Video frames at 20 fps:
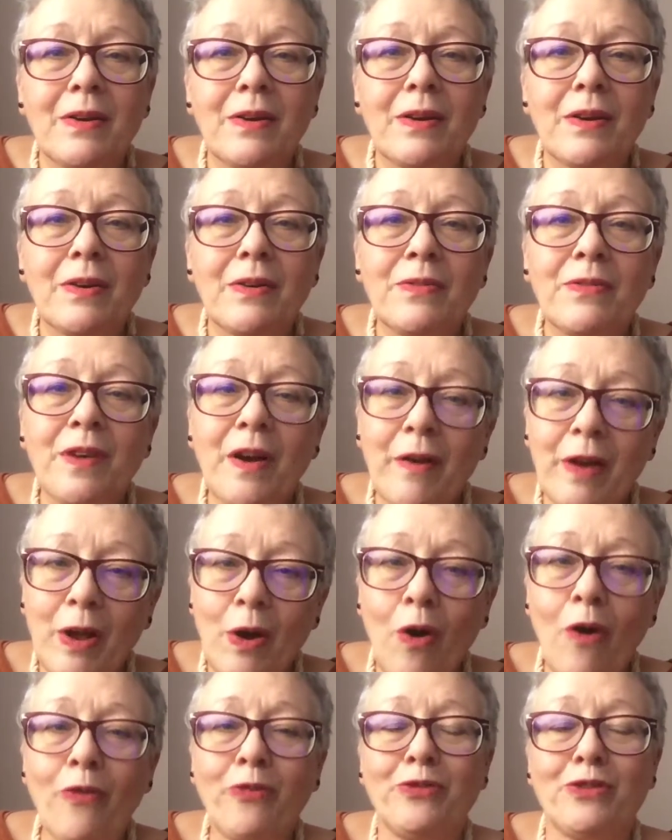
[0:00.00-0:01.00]
Very
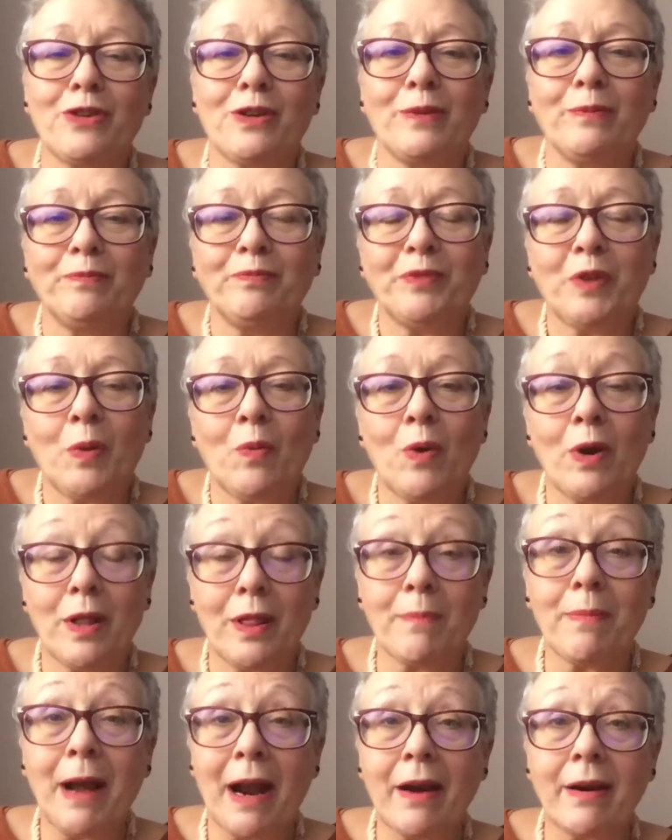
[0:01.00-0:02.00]
often, one of
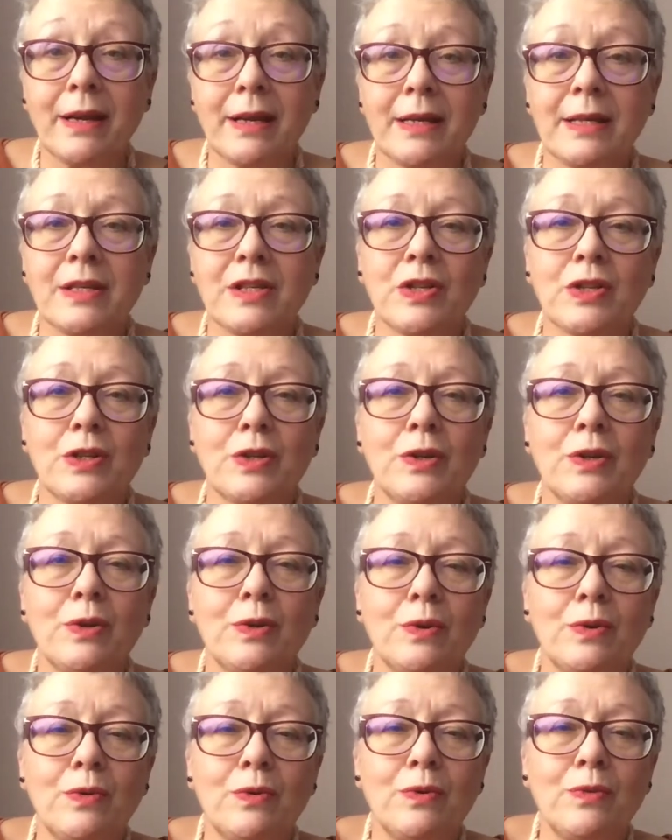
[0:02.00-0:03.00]
the barriers
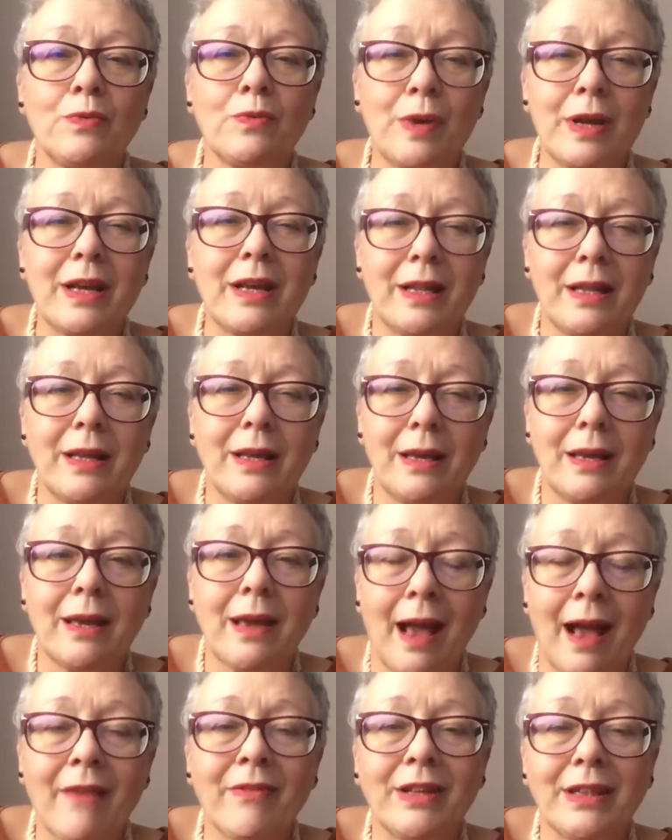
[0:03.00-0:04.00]
to really
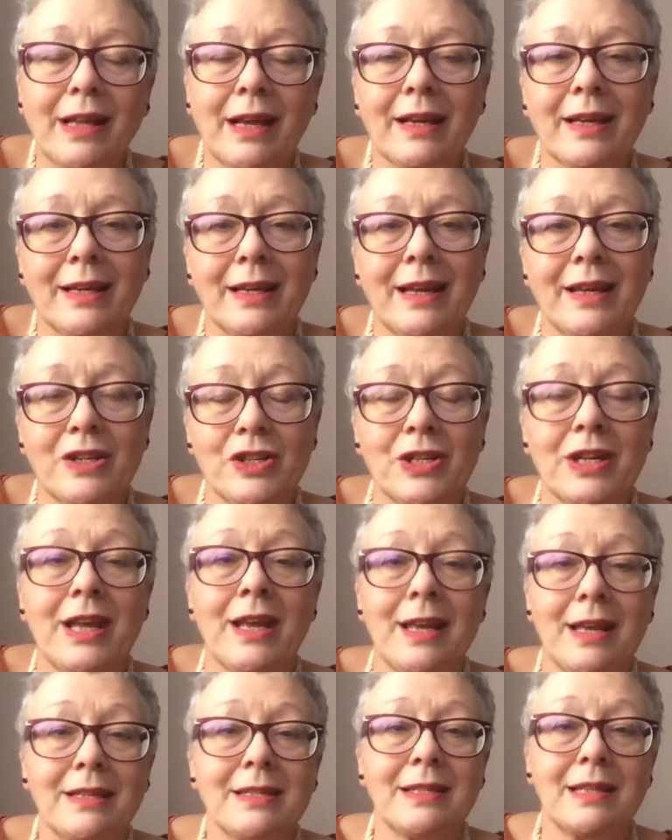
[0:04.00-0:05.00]
having that connection
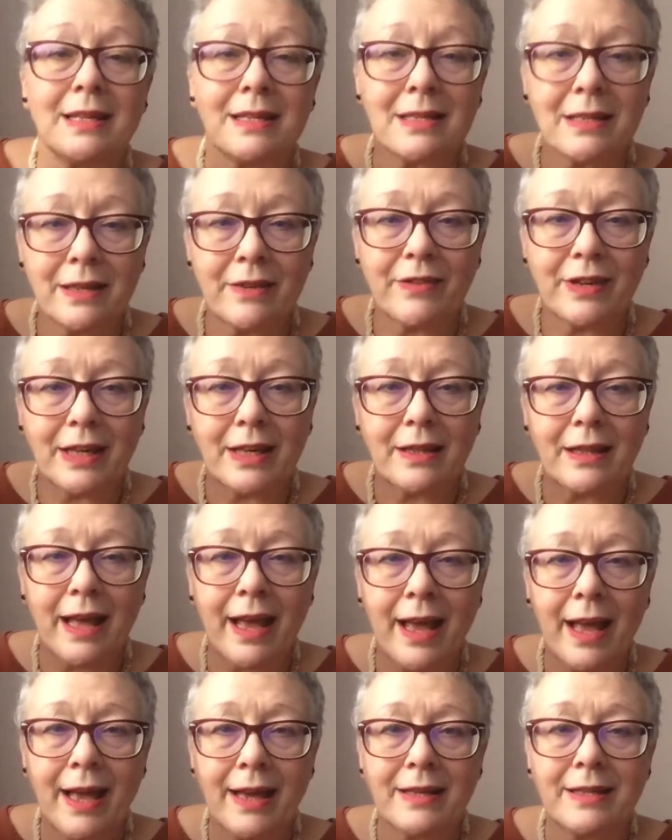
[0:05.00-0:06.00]
is this living in the
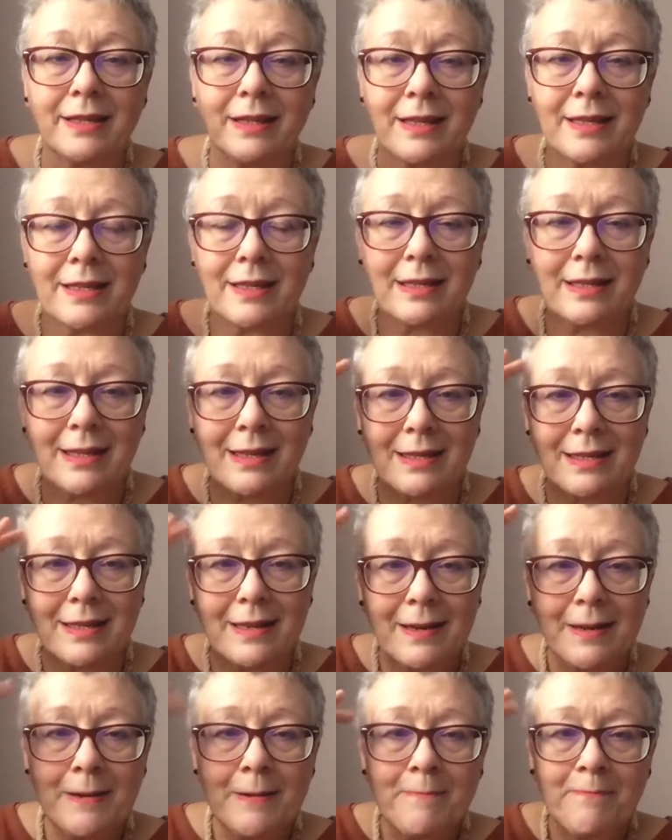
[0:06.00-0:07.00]
head, this
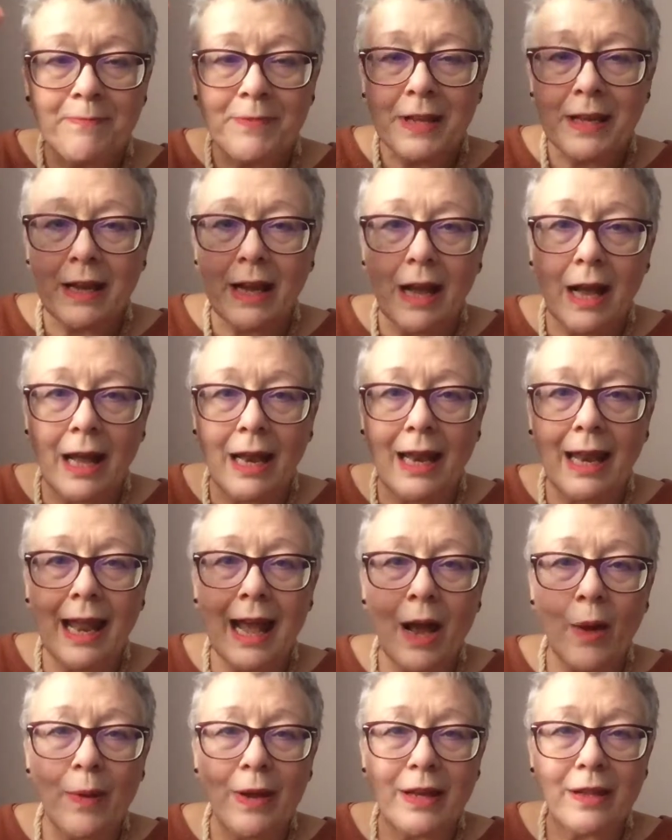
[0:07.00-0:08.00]

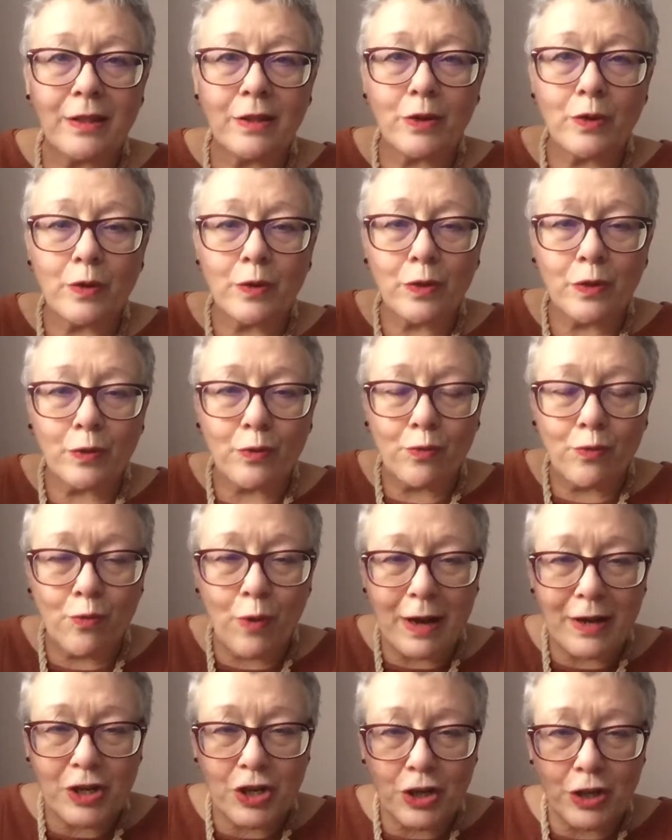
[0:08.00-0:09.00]
allowing the
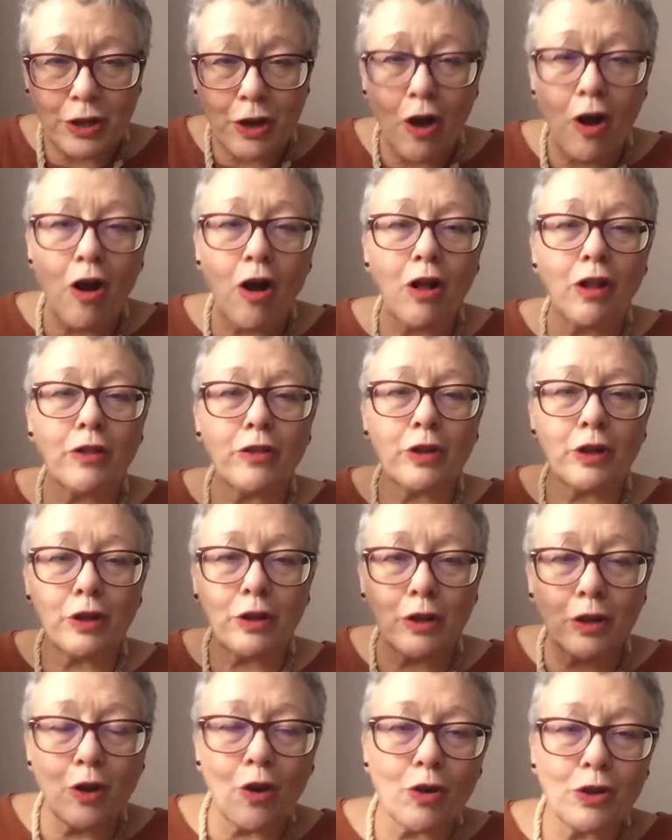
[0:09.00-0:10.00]
rationale, the
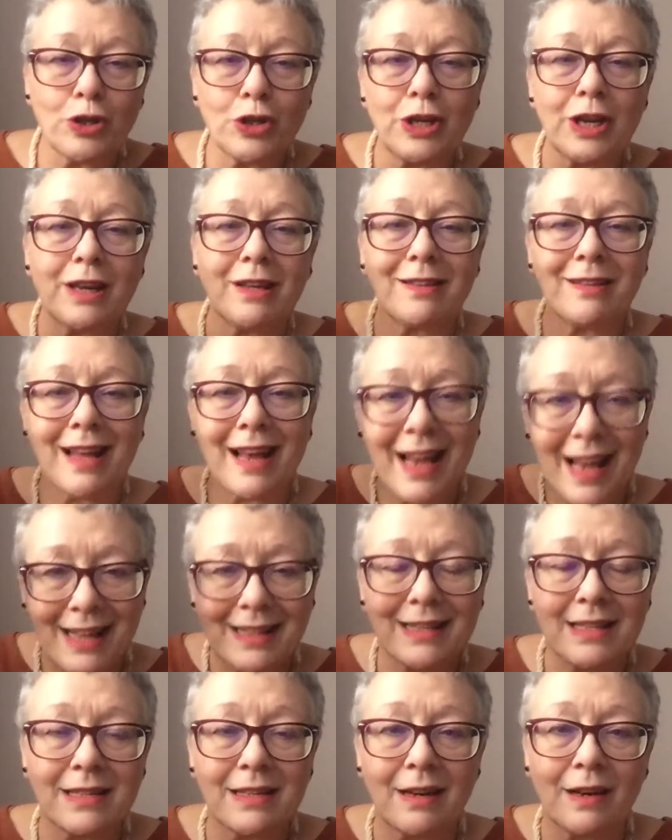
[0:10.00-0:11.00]
logic, the
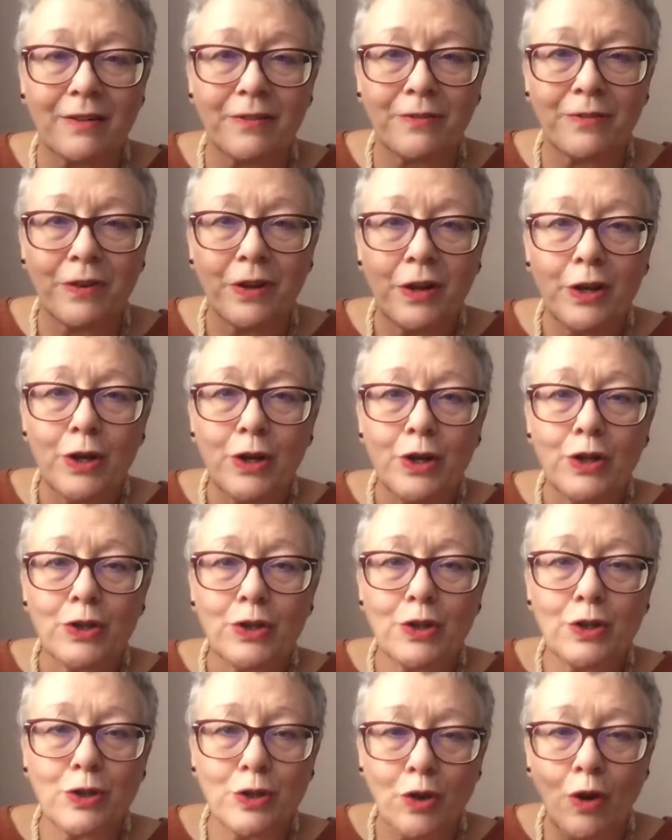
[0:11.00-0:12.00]
head stuff
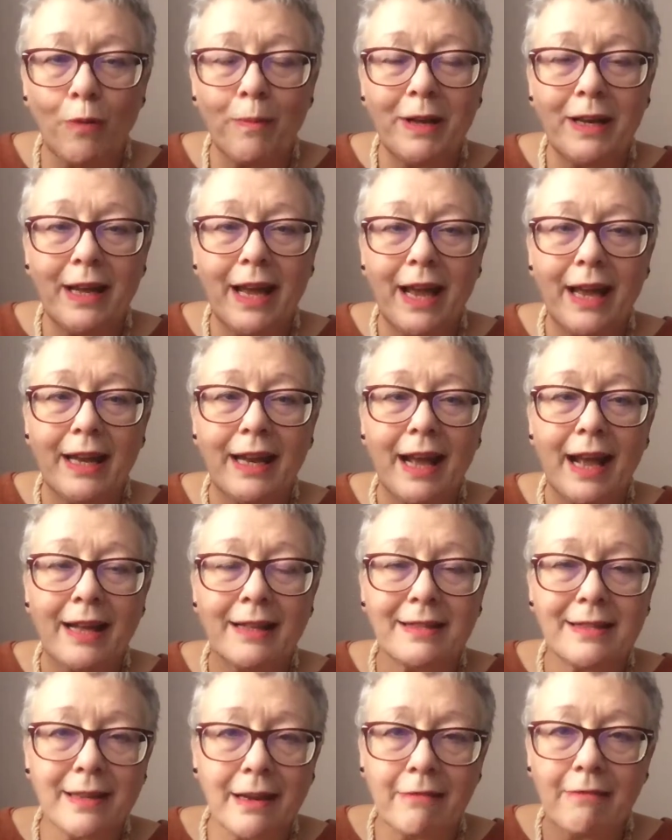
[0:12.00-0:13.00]
to dominate
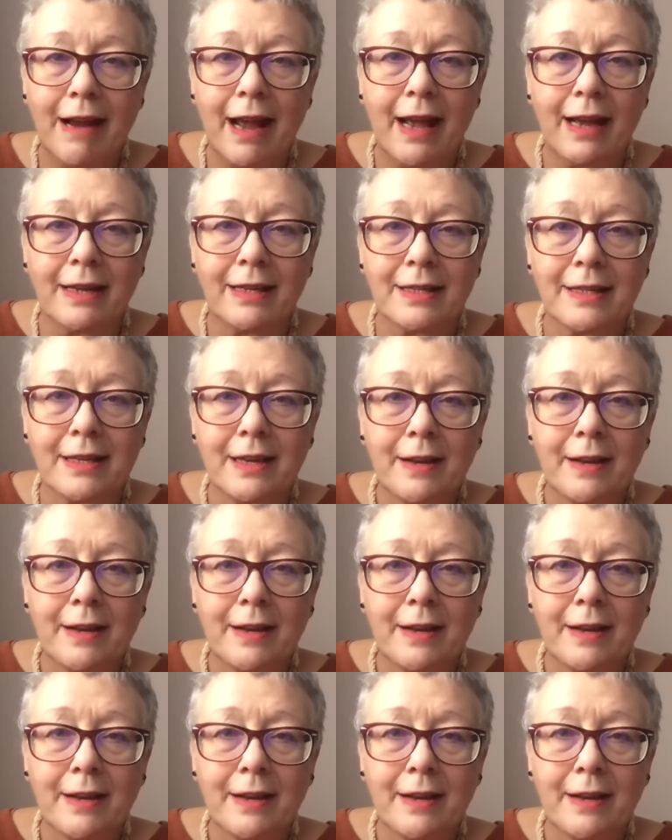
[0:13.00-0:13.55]
and direct,